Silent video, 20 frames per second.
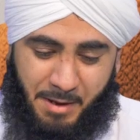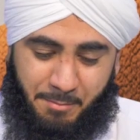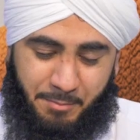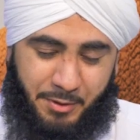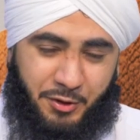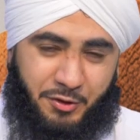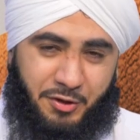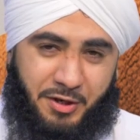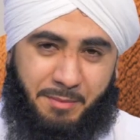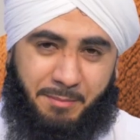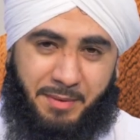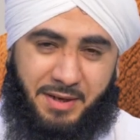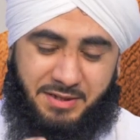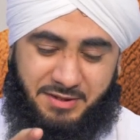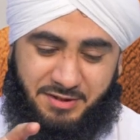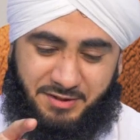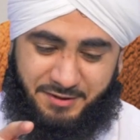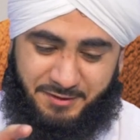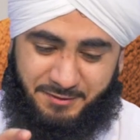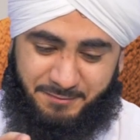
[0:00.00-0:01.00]
But you could
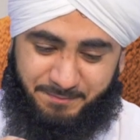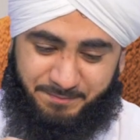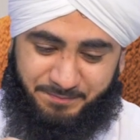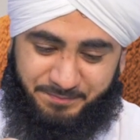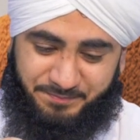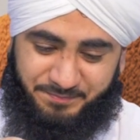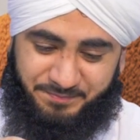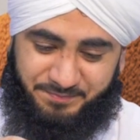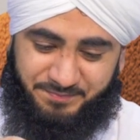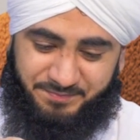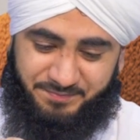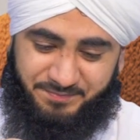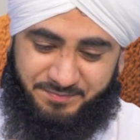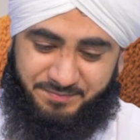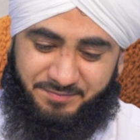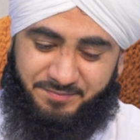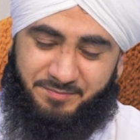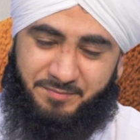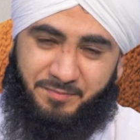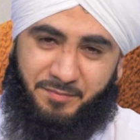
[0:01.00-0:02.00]
imagine
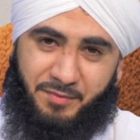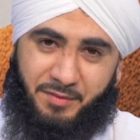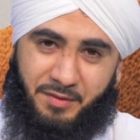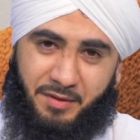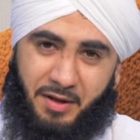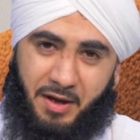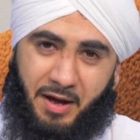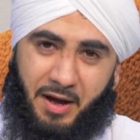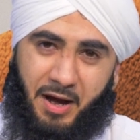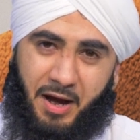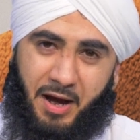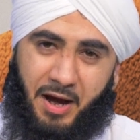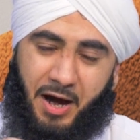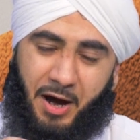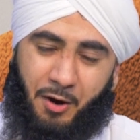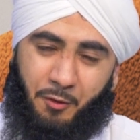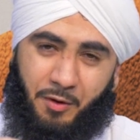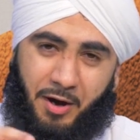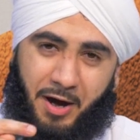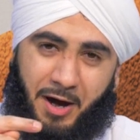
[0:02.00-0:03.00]

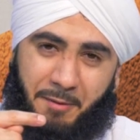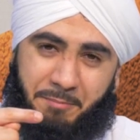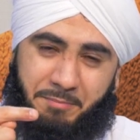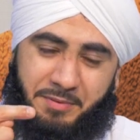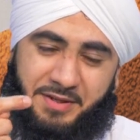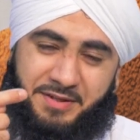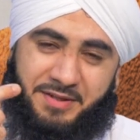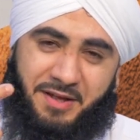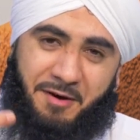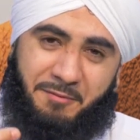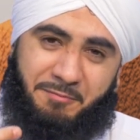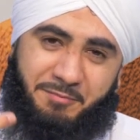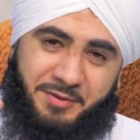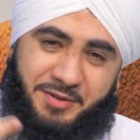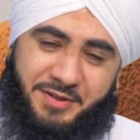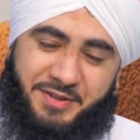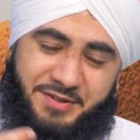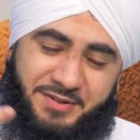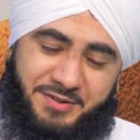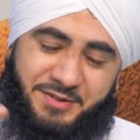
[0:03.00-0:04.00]
how happy that
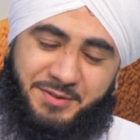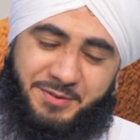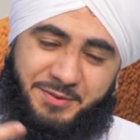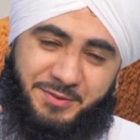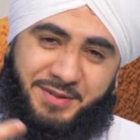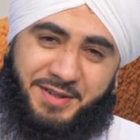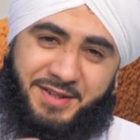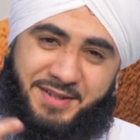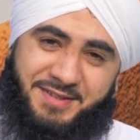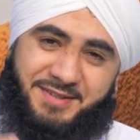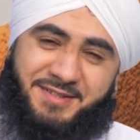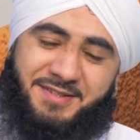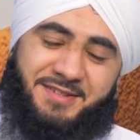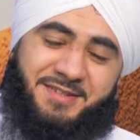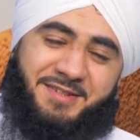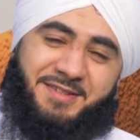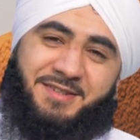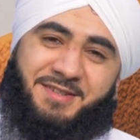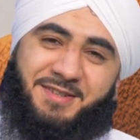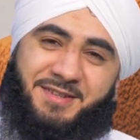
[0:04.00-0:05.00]
person
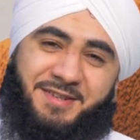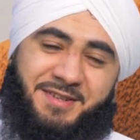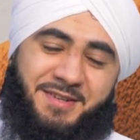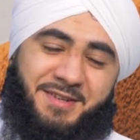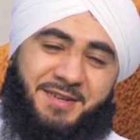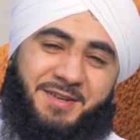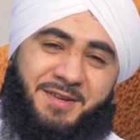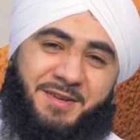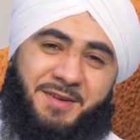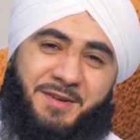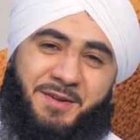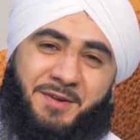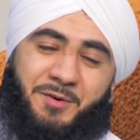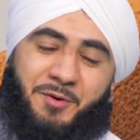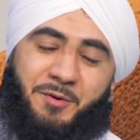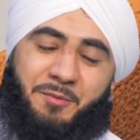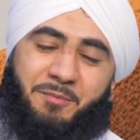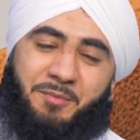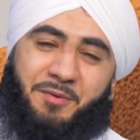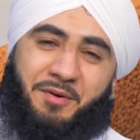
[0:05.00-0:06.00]
is
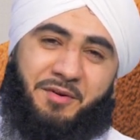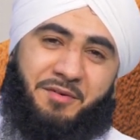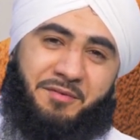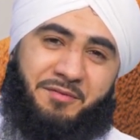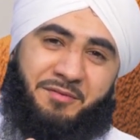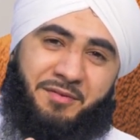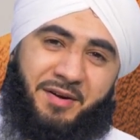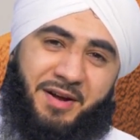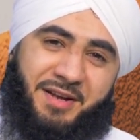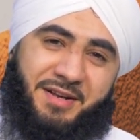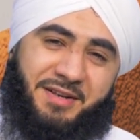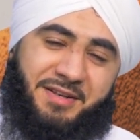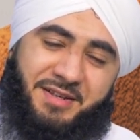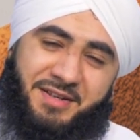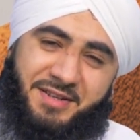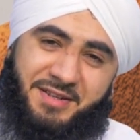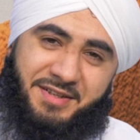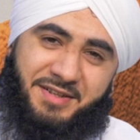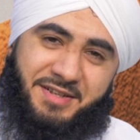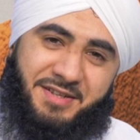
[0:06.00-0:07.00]
upon
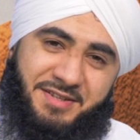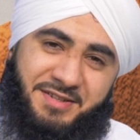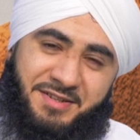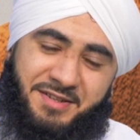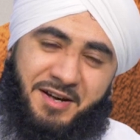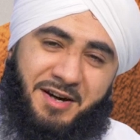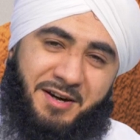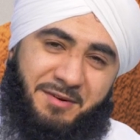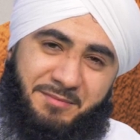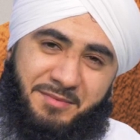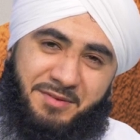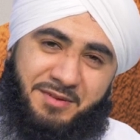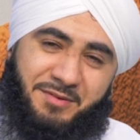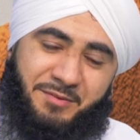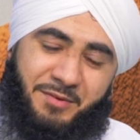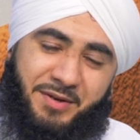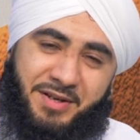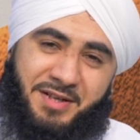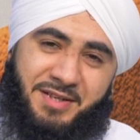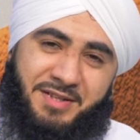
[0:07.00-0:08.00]
finding his camel,
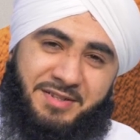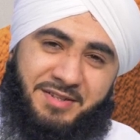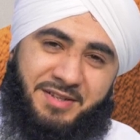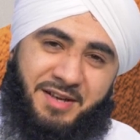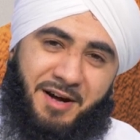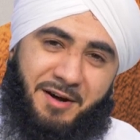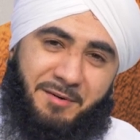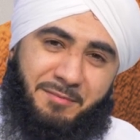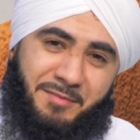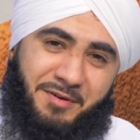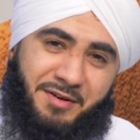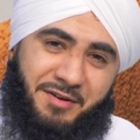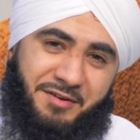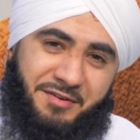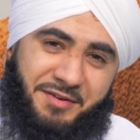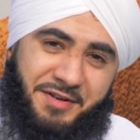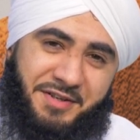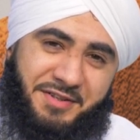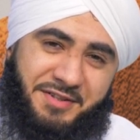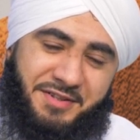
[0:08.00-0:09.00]
when his camel
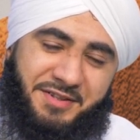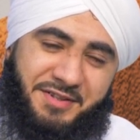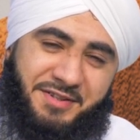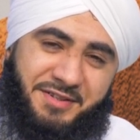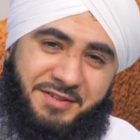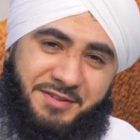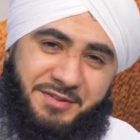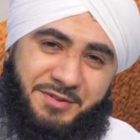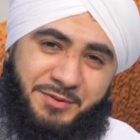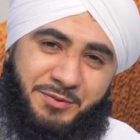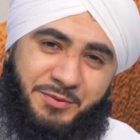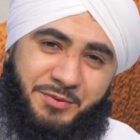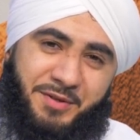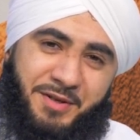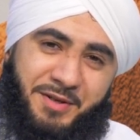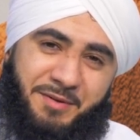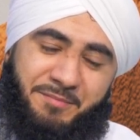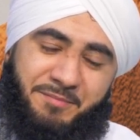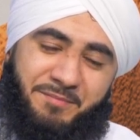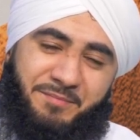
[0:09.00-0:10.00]
returns to
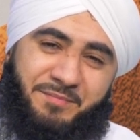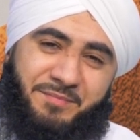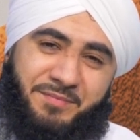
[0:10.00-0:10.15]
him.